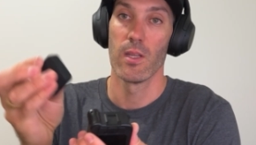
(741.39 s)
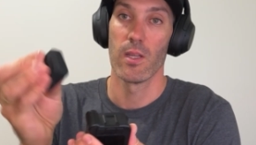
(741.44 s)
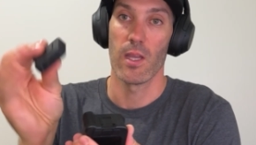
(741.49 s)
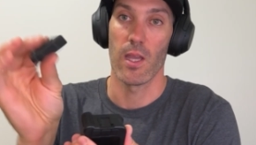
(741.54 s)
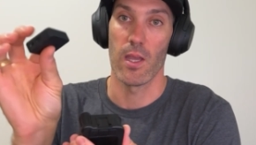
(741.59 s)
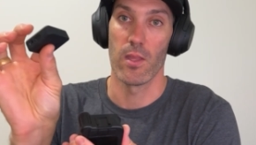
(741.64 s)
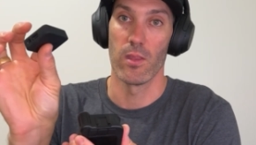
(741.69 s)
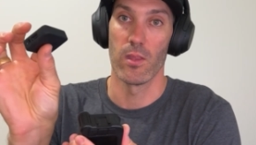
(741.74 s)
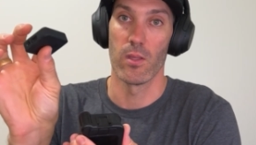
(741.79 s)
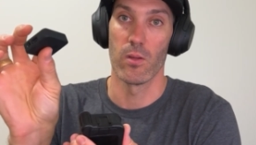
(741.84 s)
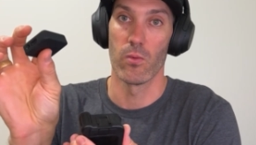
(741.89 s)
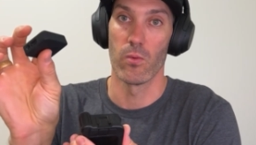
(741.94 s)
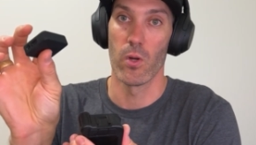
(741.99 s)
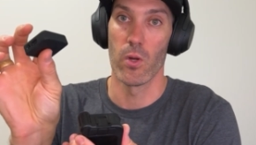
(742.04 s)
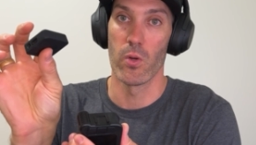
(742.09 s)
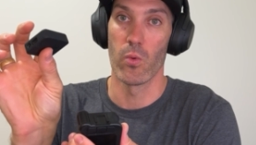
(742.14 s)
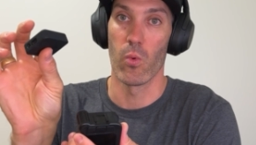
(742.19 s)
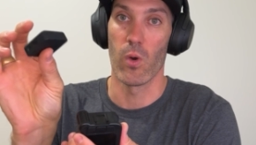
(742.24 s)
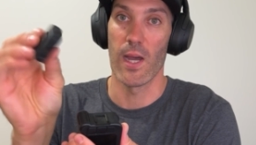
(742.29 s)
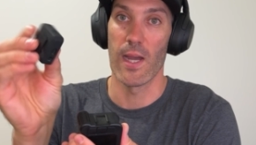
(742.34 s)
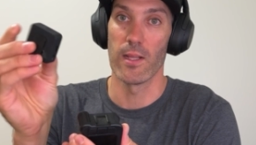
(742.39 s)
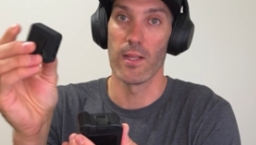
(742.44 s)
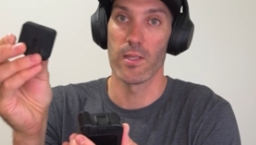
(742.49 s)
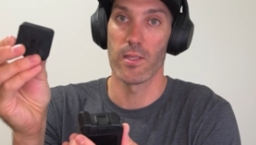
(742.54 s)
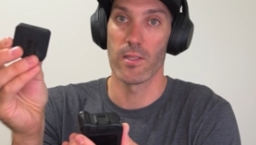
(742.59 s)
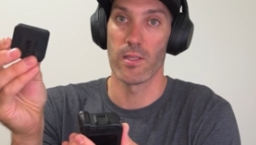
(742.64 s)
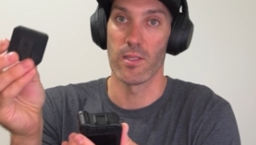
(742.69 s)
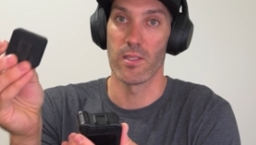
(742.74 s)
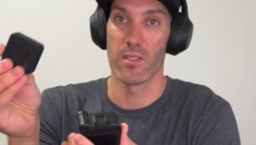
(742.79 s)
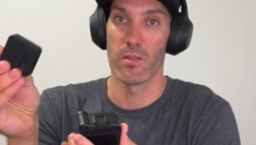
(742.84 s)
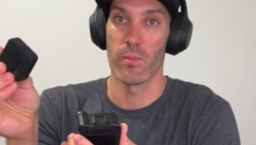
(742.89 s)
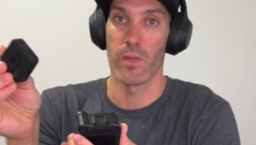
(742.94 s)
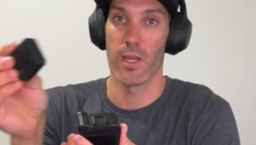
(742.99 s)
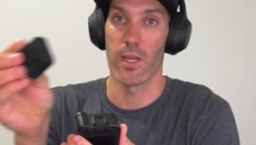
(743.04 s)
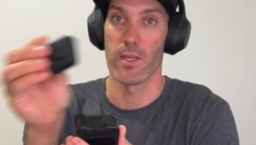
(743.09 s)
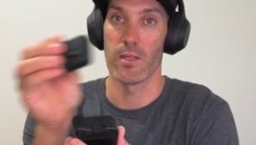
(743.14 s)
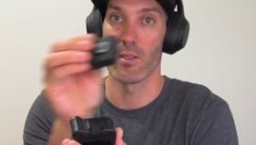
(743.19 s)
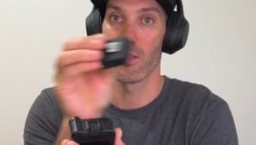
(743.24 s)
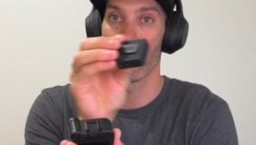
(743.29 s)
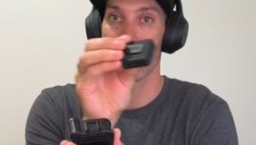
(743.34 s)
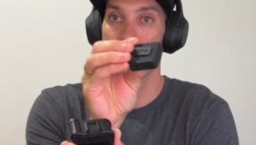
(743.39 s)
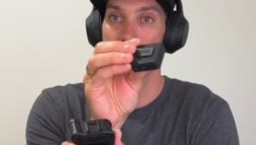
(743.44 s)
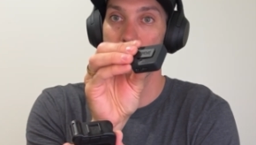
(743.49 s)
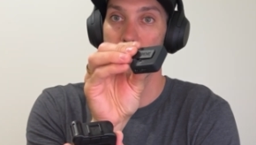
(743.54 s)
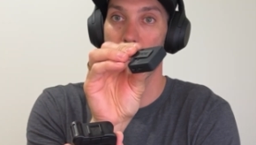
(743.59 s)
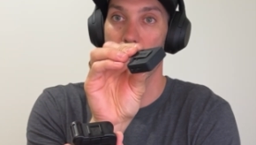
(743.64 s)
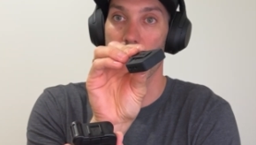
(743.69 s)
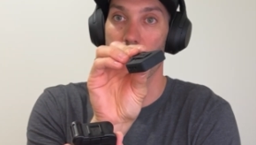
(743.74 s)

And the Rode wireless system has